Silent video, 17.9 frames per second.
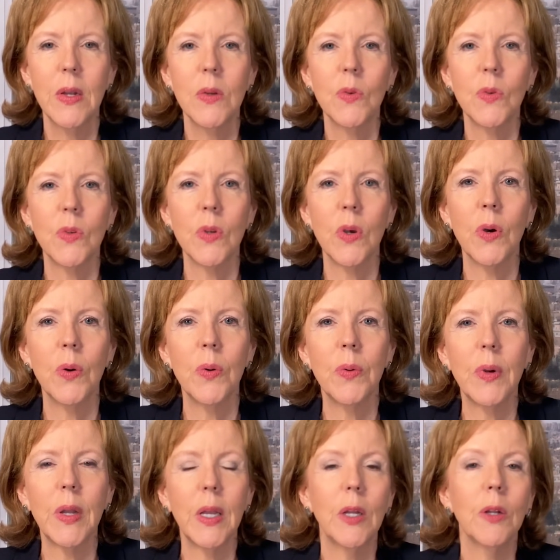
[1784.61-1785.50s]

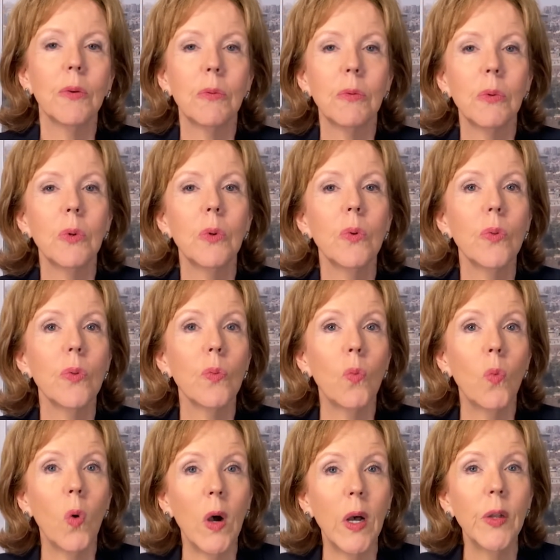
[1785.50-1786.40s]
So in Ruth
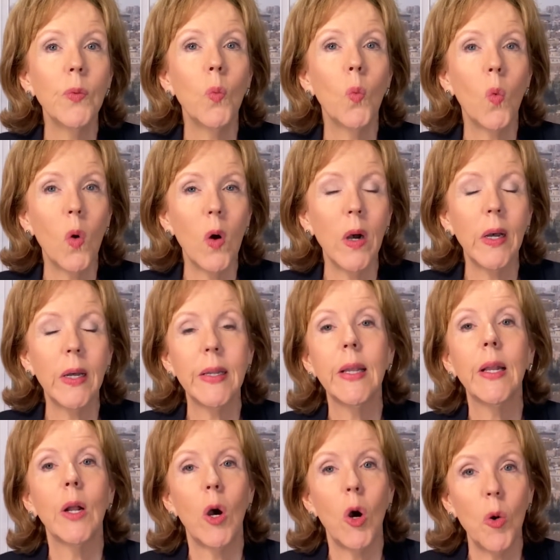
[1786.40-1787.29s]
1:1,
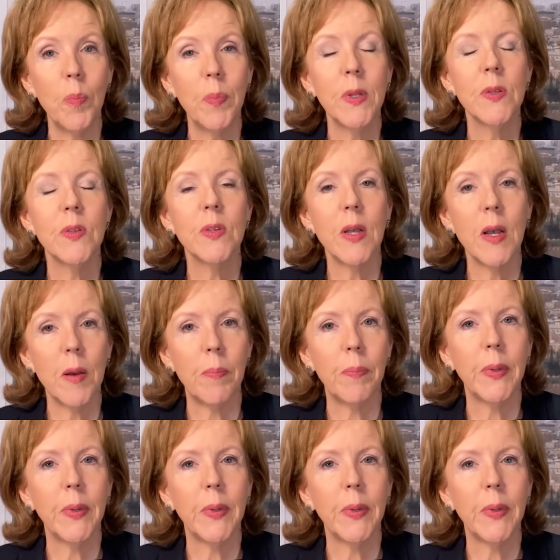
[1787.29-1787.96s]
it opens up and